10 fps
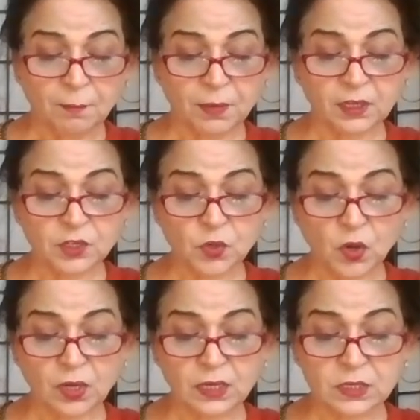but they
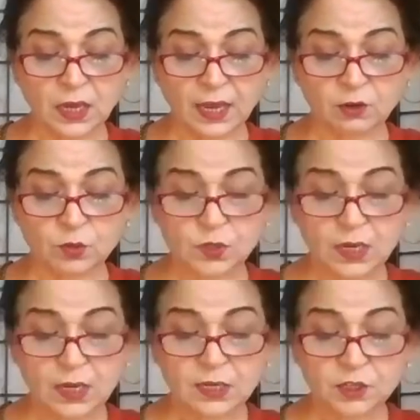saw his arrows
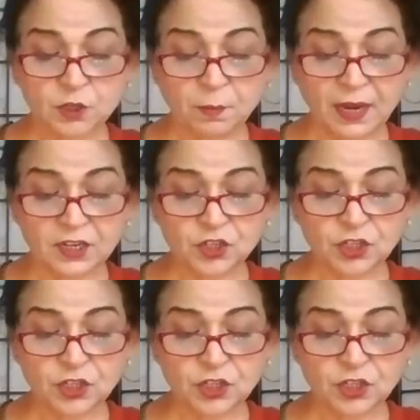smash